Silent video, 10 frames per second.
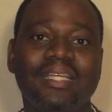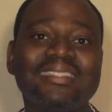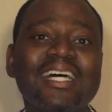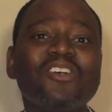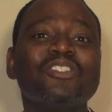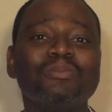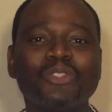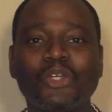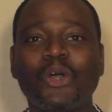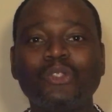and tells him
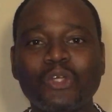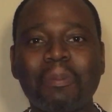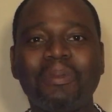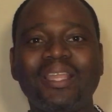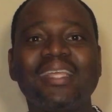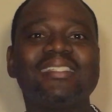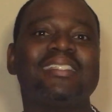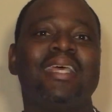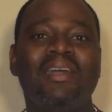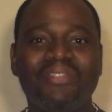to go to a place
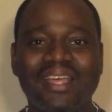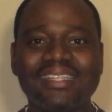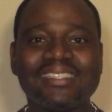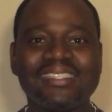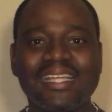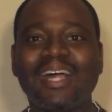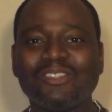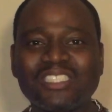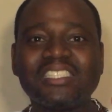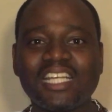that is set
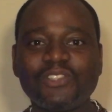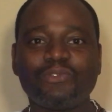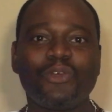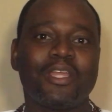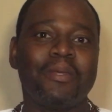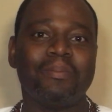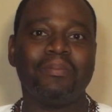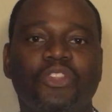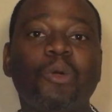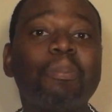out just for him,
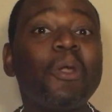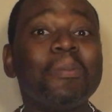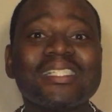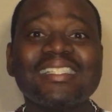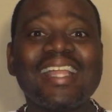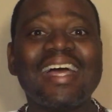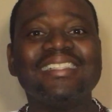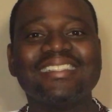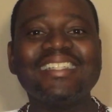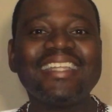the Promised
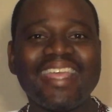Land in